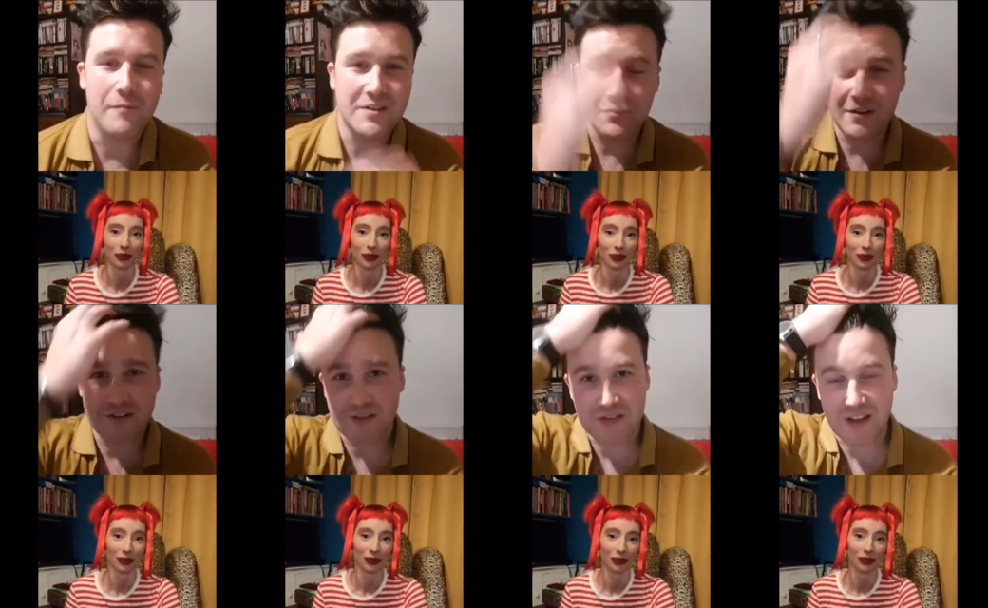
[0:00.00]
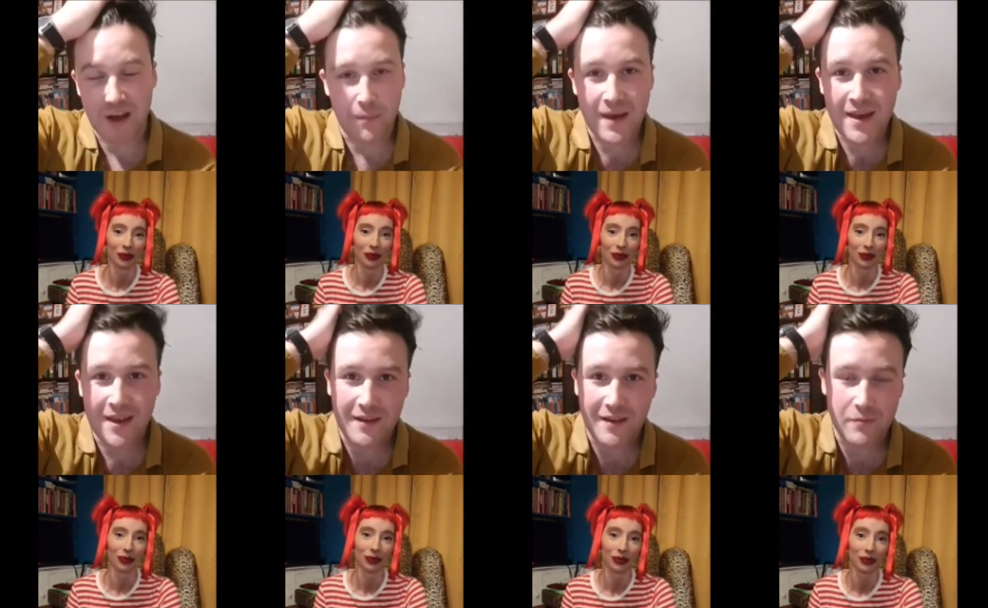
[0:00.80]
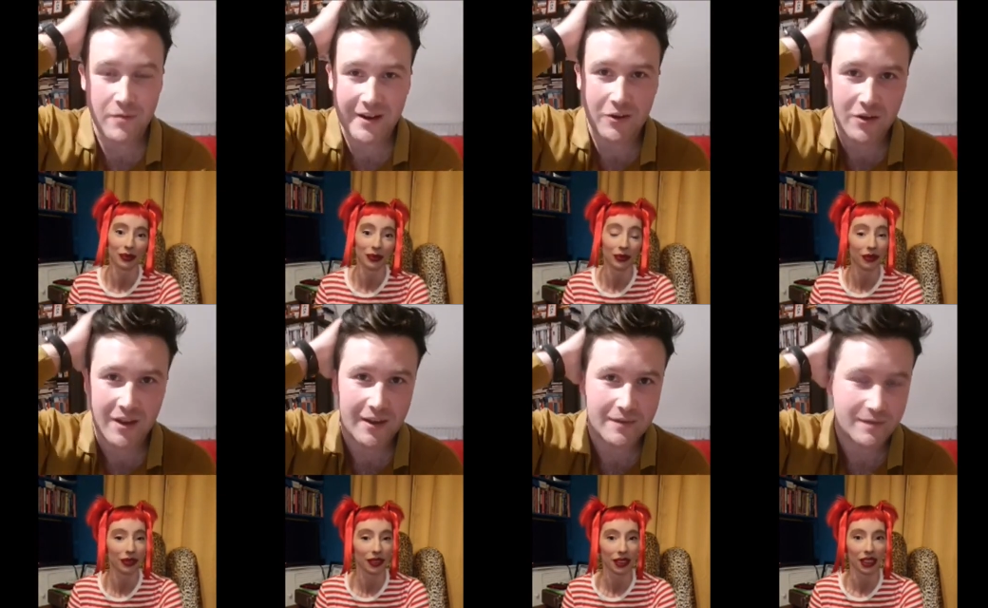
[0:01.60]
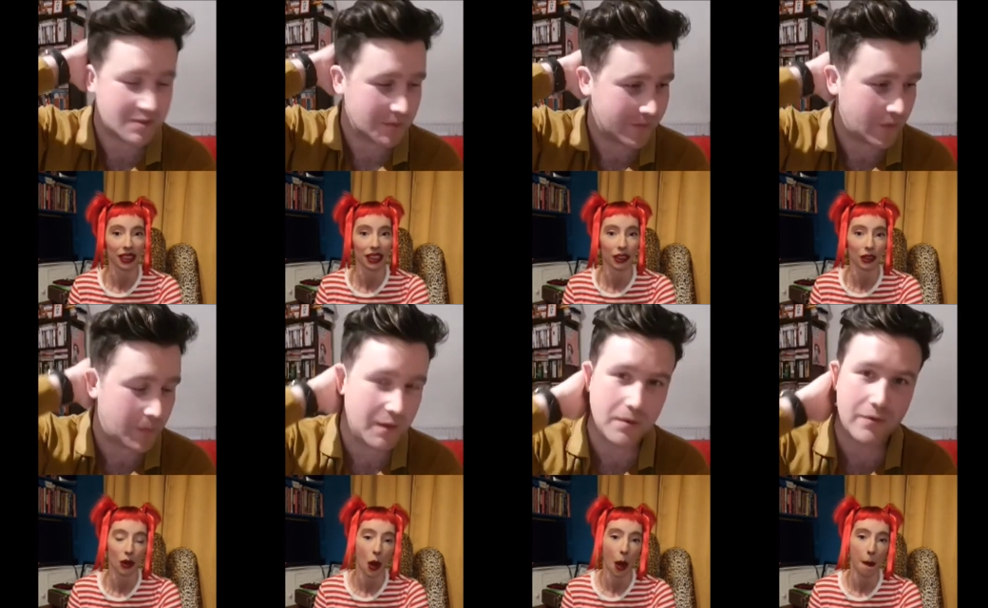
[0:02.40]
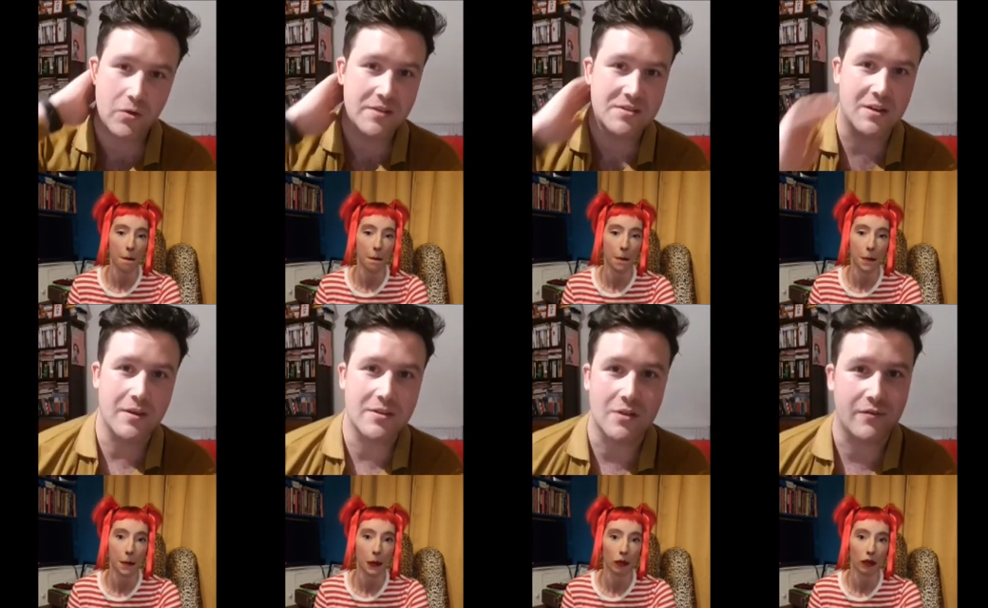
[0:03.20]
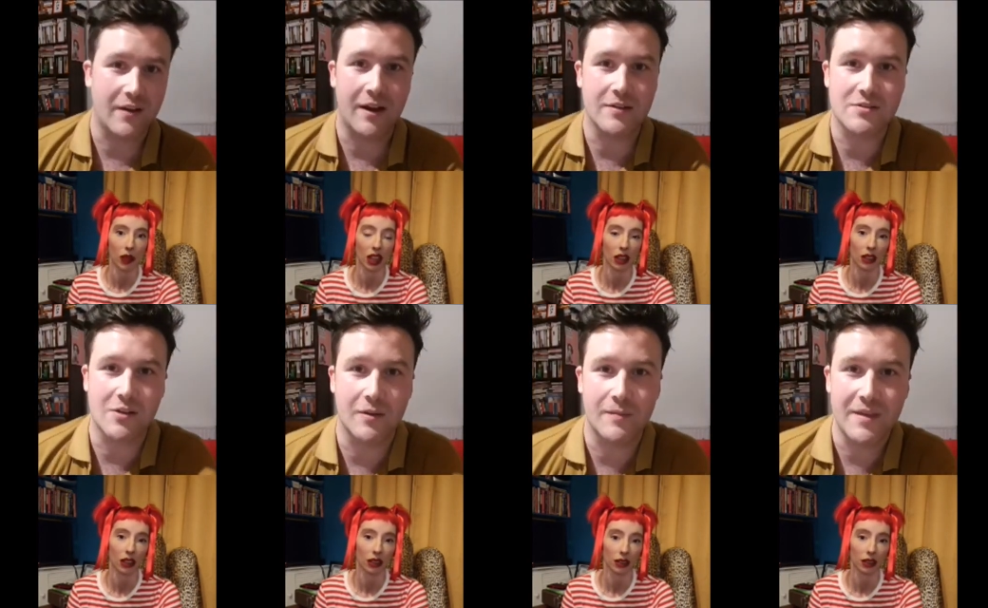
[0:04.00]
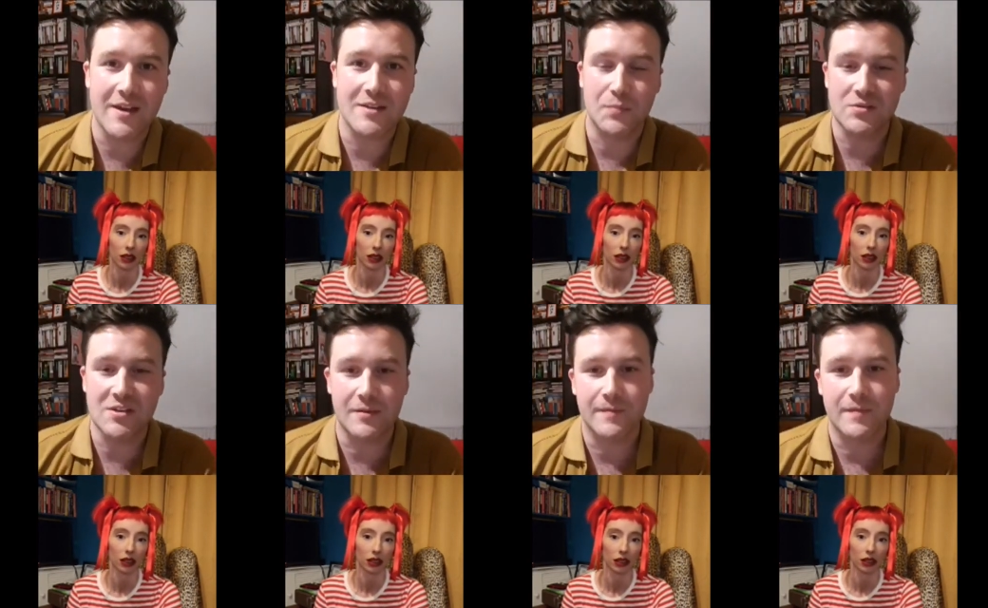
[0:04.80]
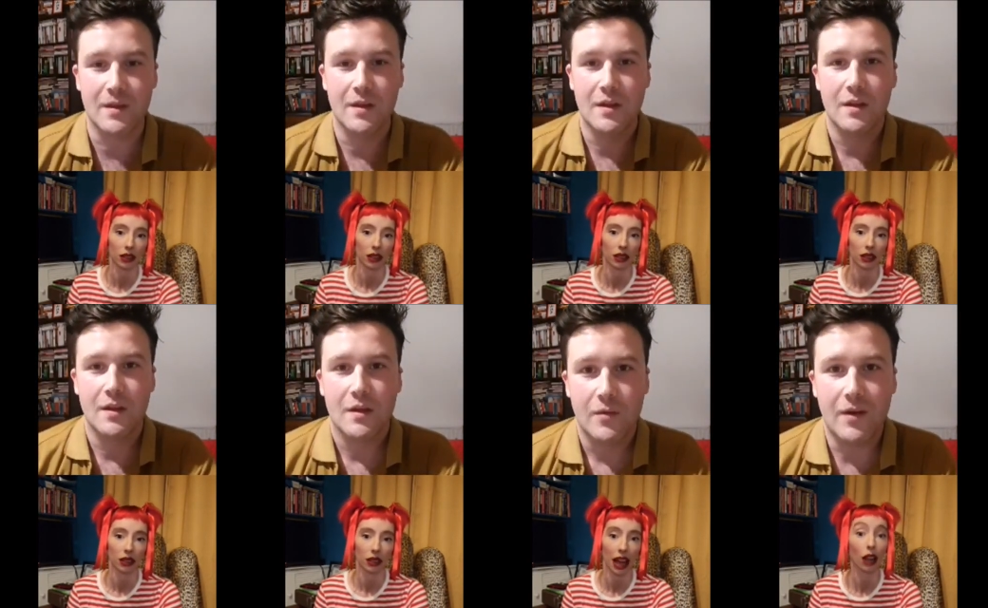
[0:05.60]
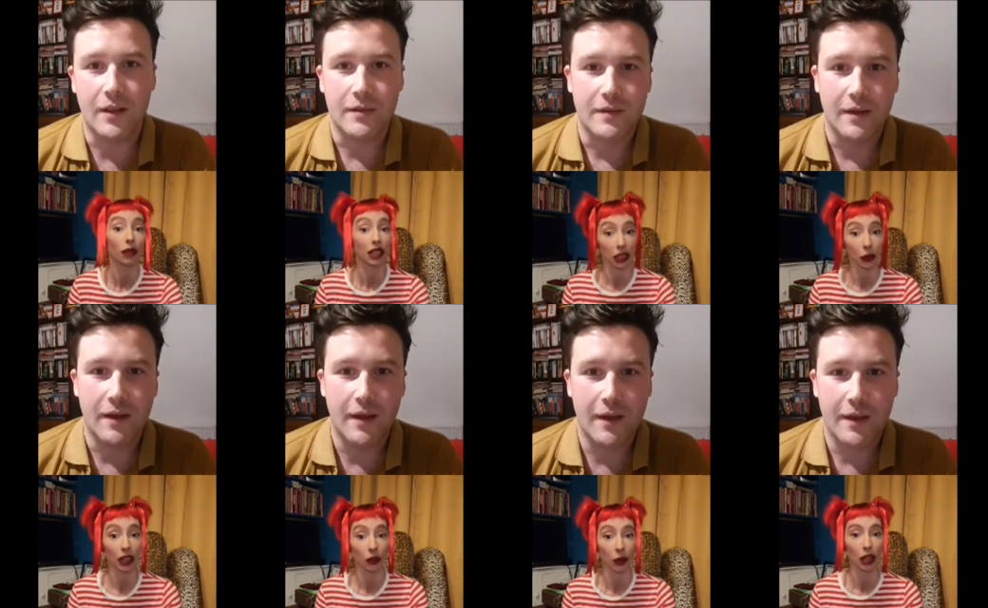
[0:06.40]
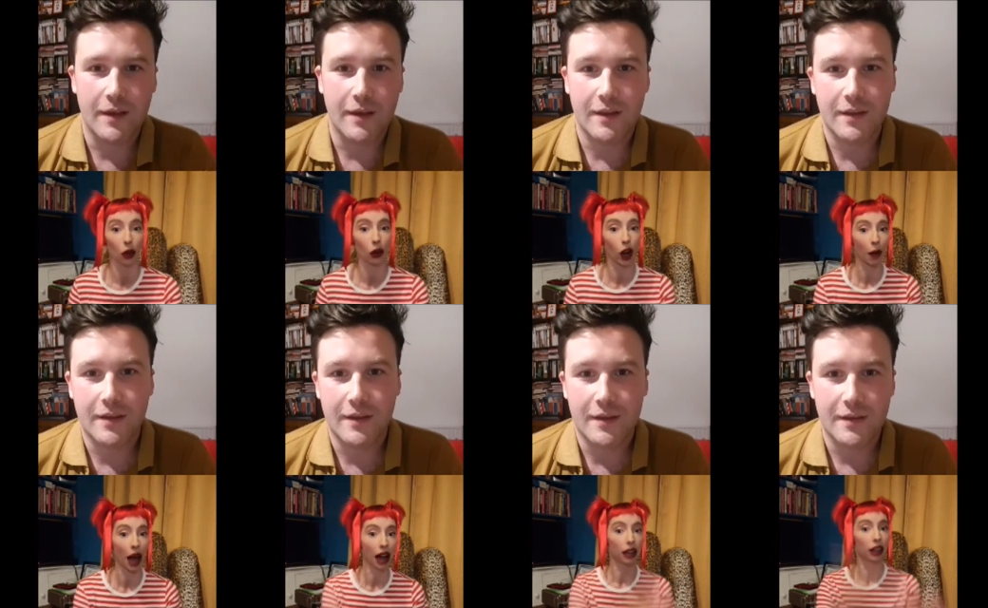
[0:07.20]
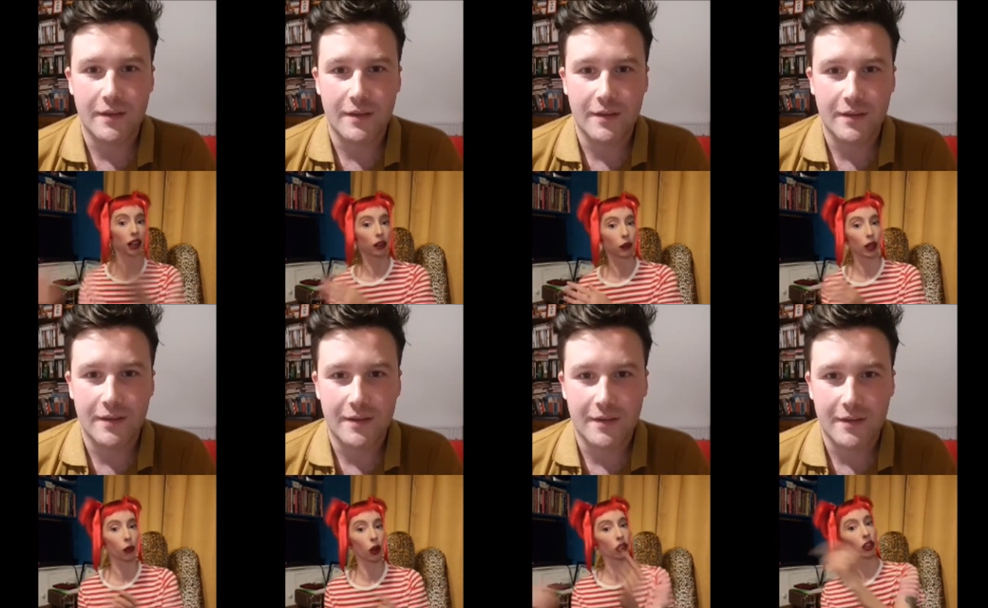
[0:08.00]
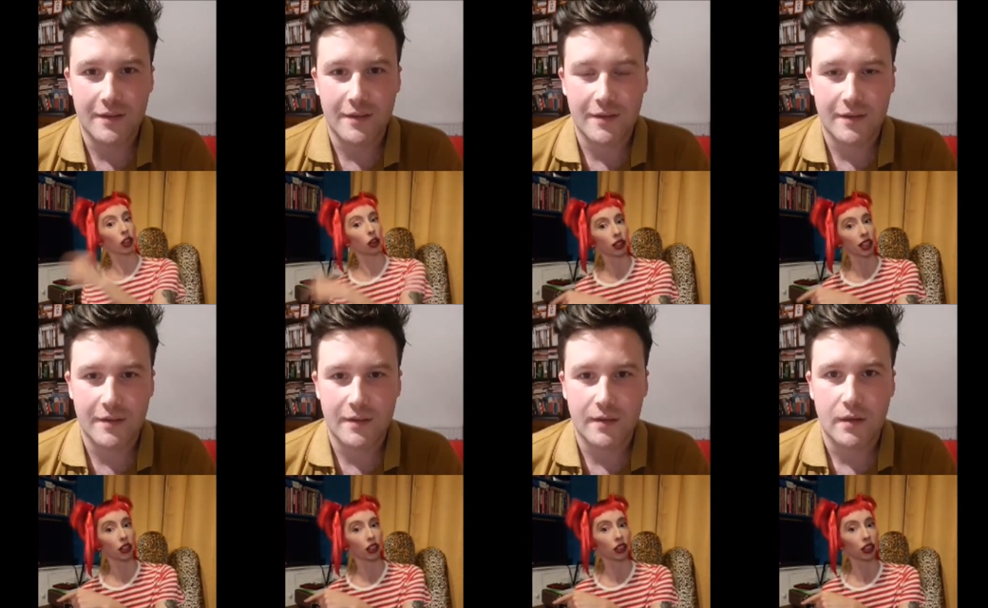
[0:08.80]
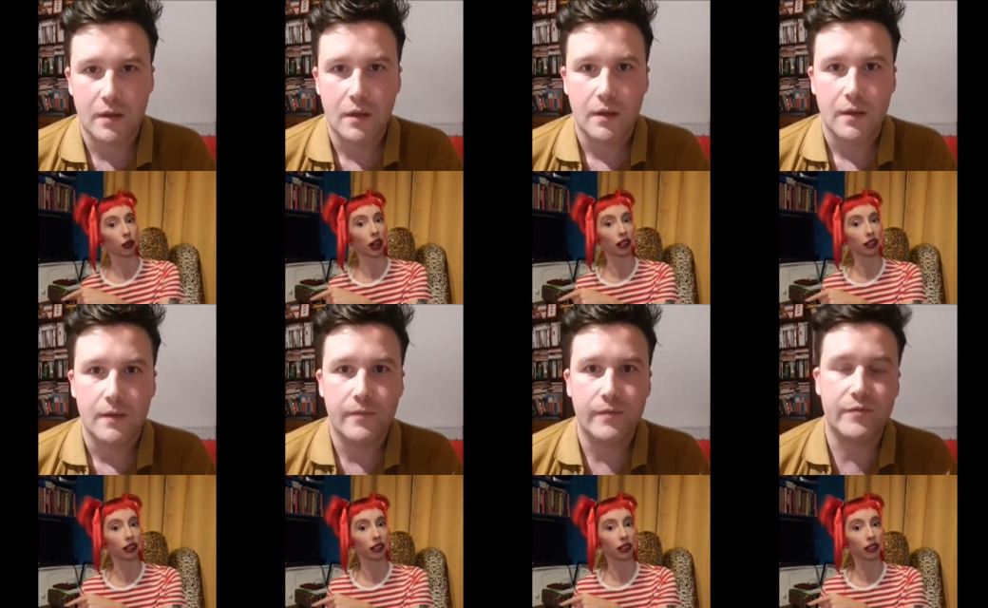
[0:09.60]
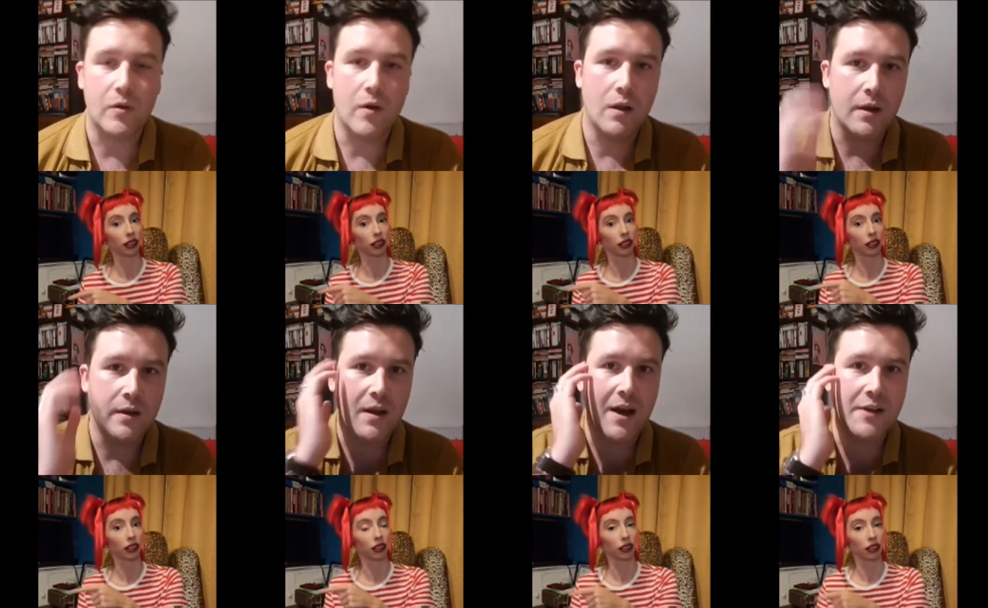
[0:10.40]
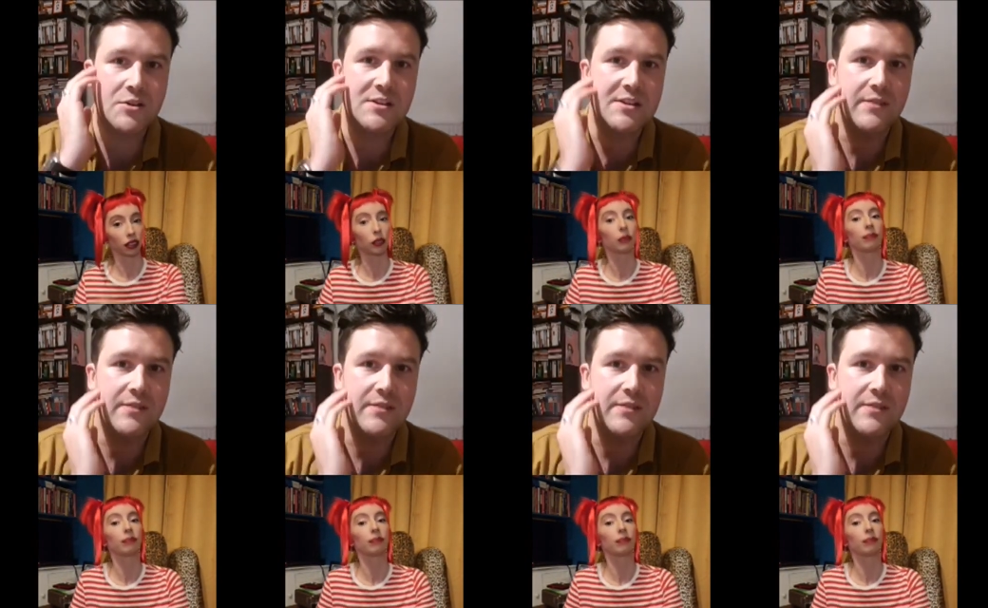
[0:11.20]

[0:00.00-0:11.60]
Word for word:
Speaker 1: it since the start of May. I'm really lucky. Some of the people have agreed to do it so far. So yeah, it's buzzing.
Speaker 2: And well, obviously we can all go back and we can watch the old sessions as well.
Speaker 1: They're all on IGTV,